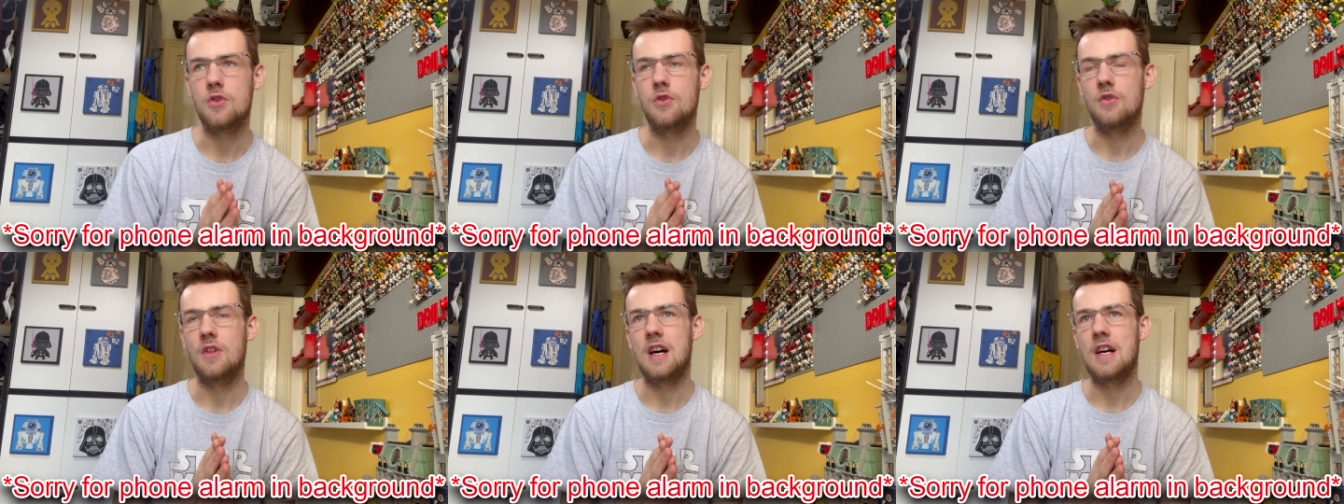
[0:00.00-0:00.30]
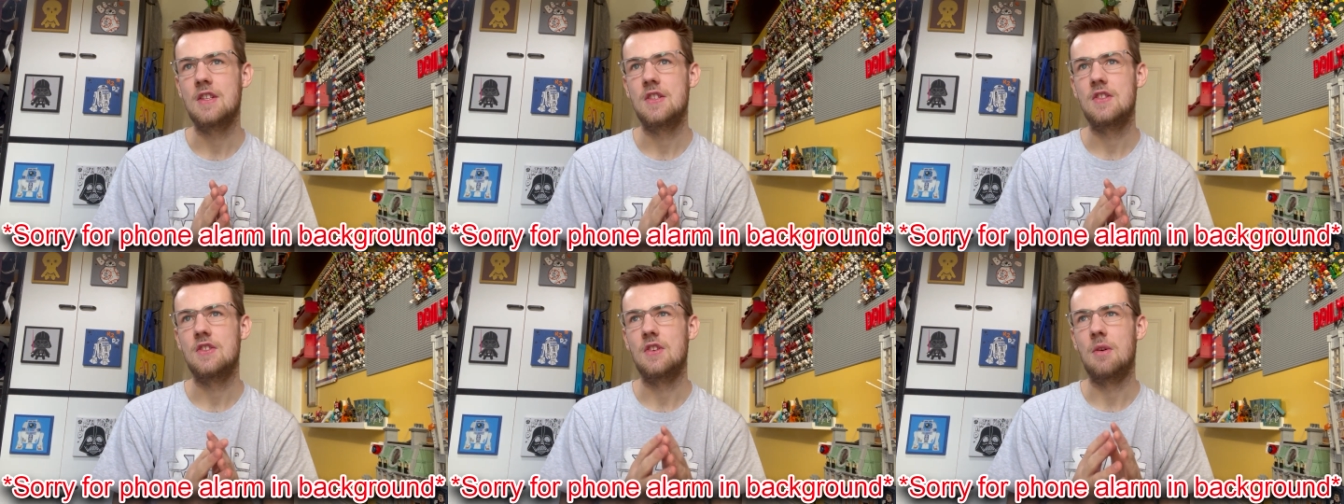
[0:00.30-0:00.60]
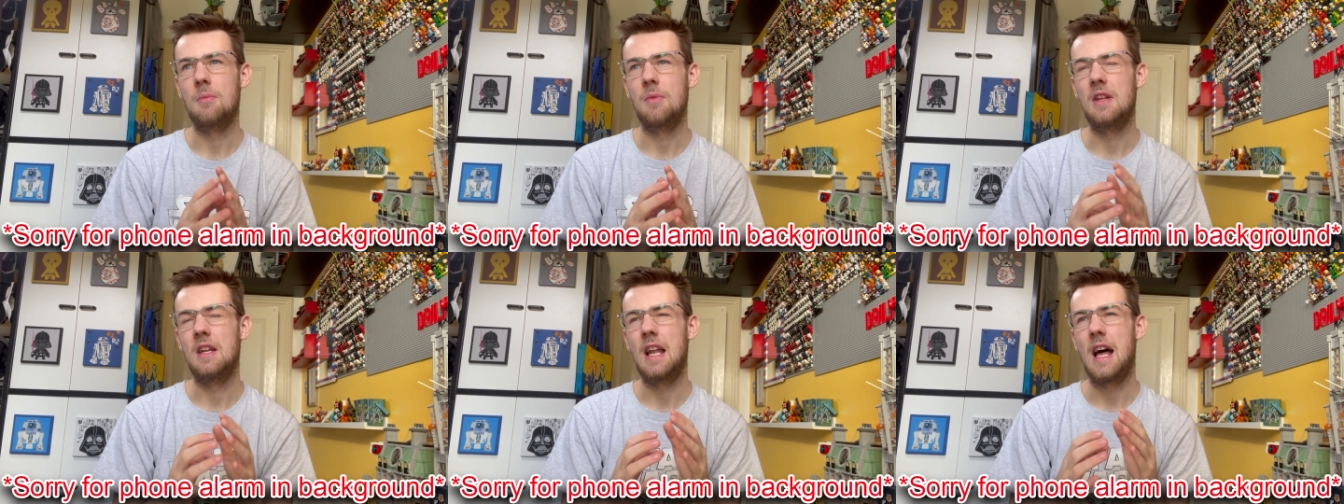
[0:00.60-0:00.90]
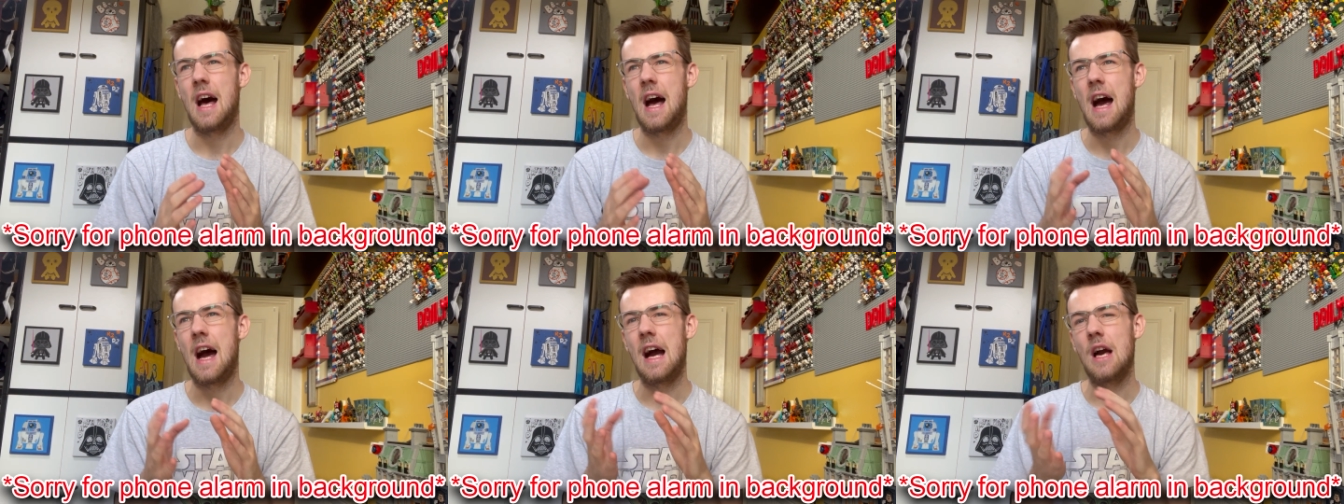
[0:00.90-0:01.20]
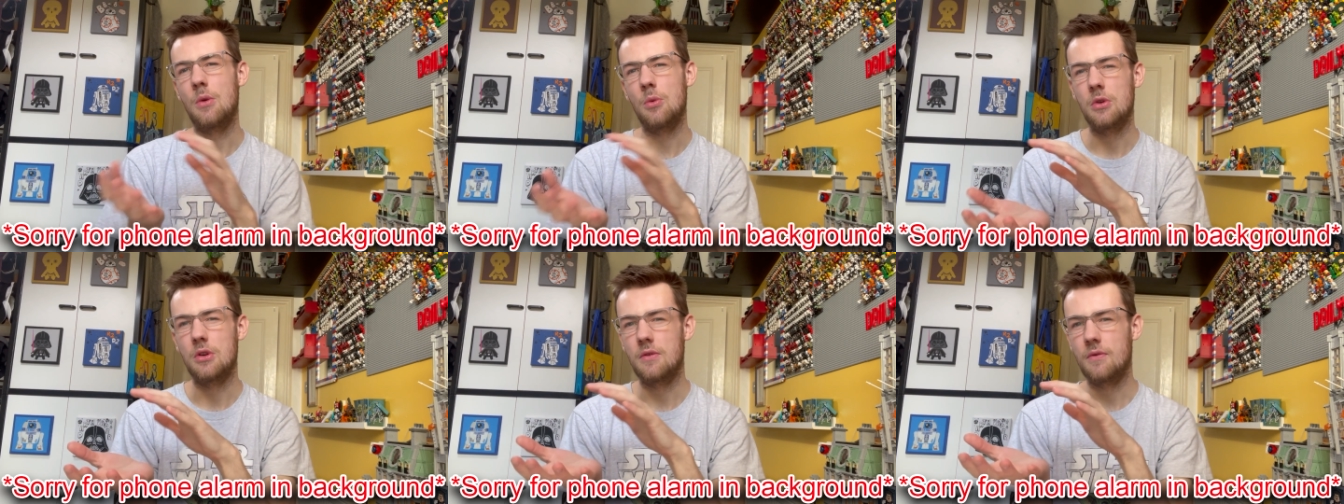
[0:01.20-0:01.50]
so that's something
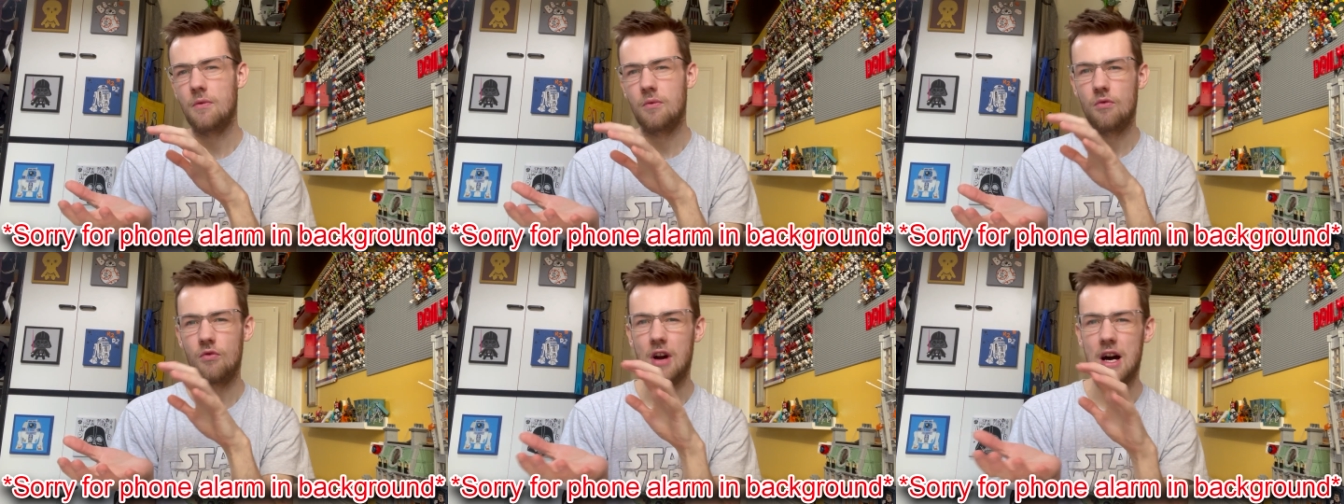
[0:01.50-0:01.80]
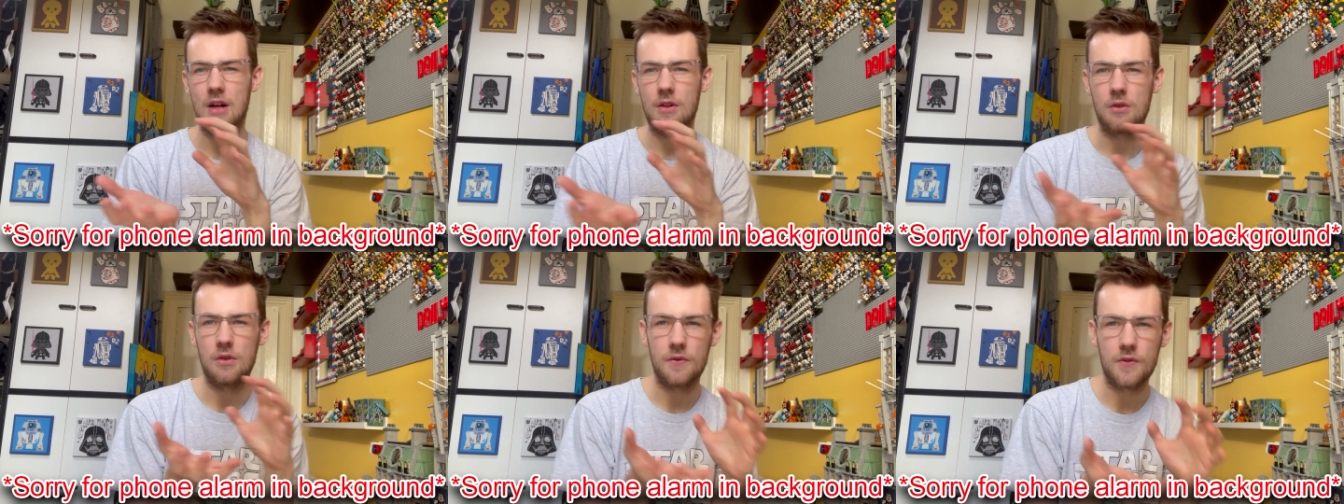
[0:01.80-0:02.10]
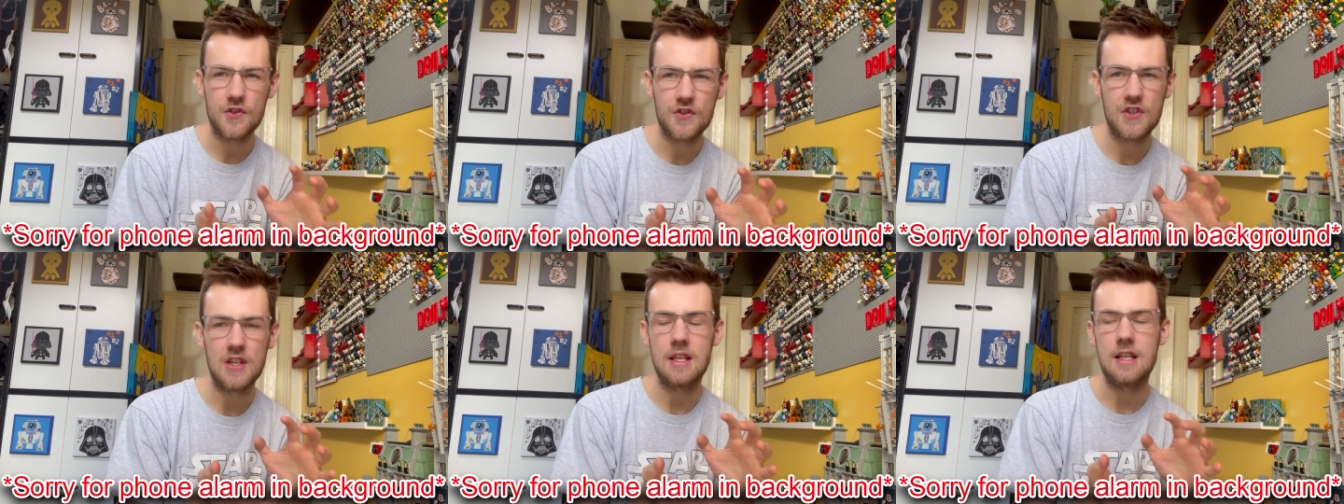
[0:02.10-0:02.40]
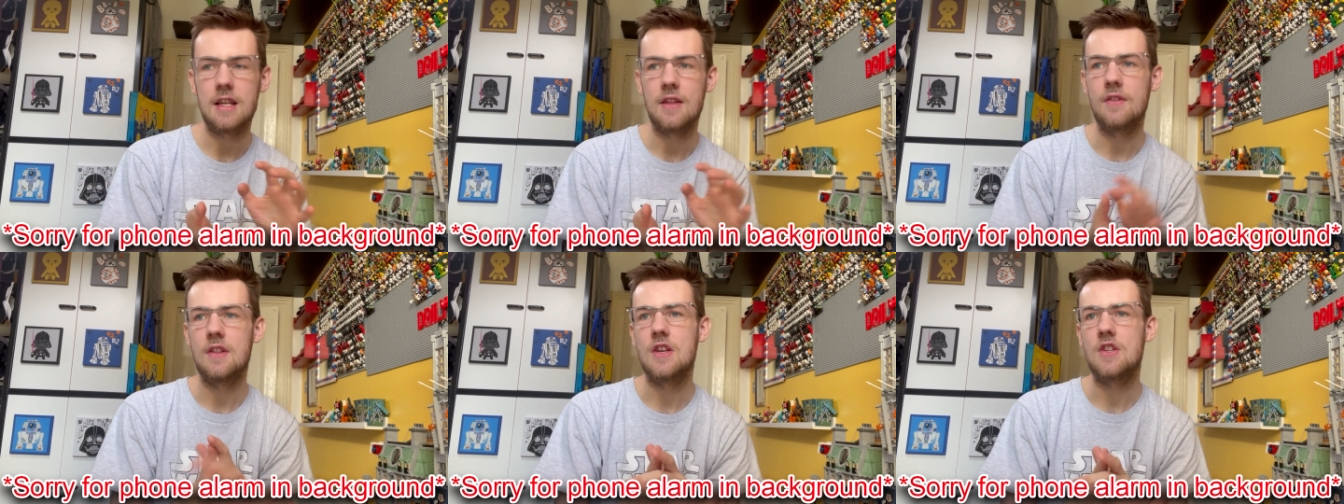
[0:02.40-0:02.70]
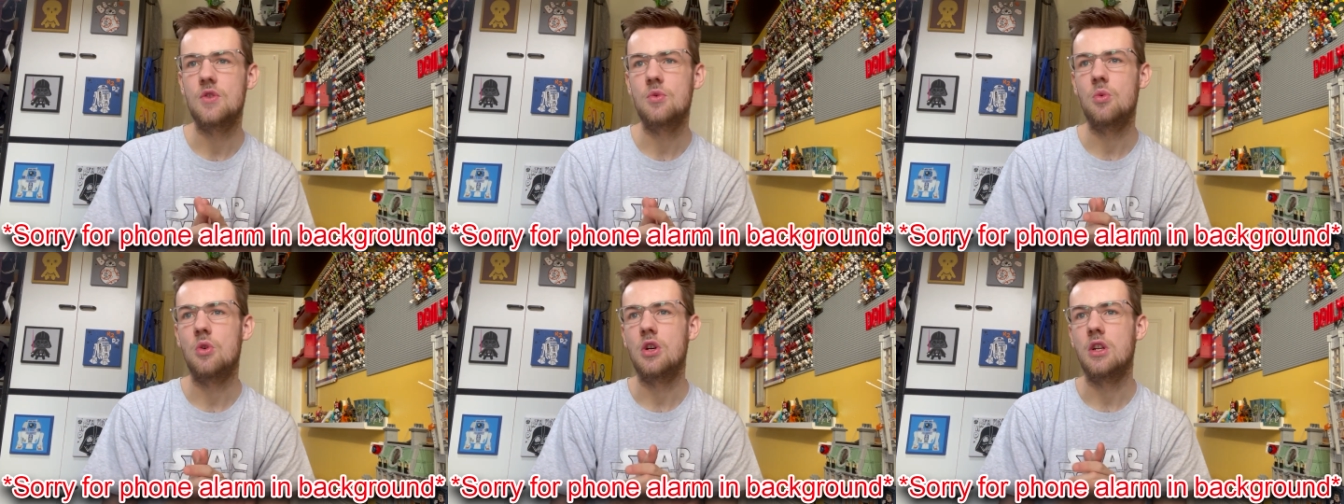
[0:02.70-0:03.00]
I would have rather have seen in
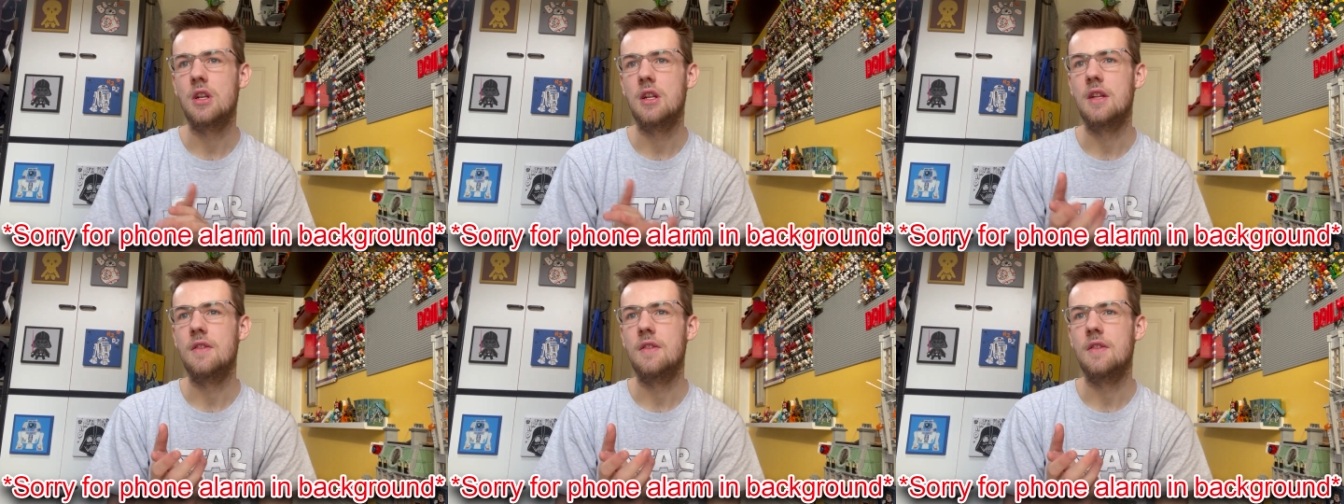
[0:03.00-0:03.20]
this one,